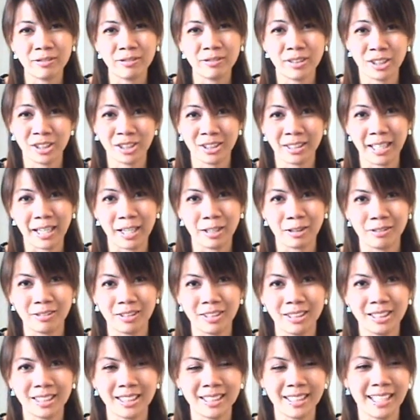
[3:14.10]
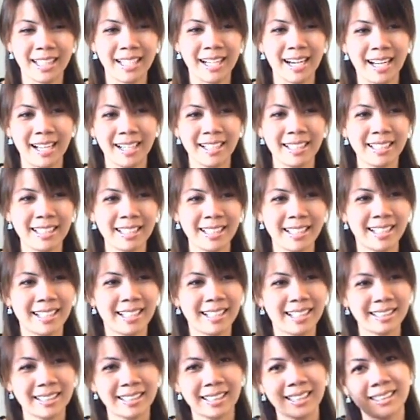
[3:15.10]
Elvish language that I
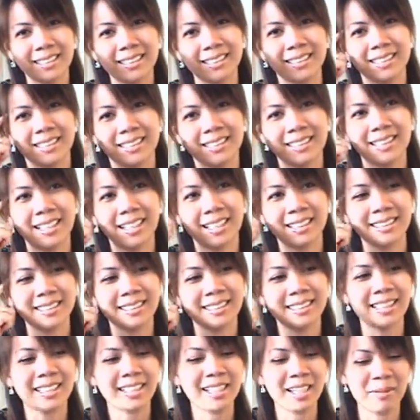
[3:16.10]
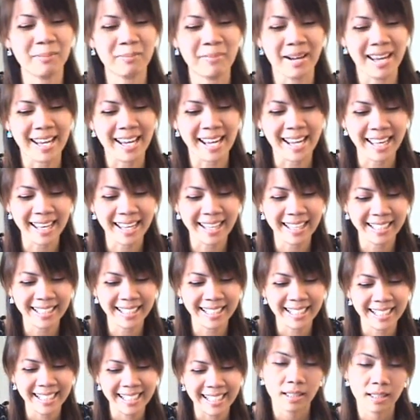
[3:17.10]
that's got stuck in my
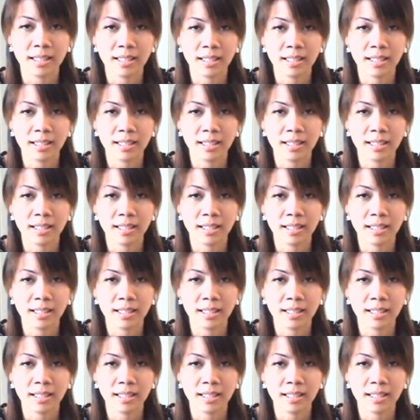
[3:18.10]
head.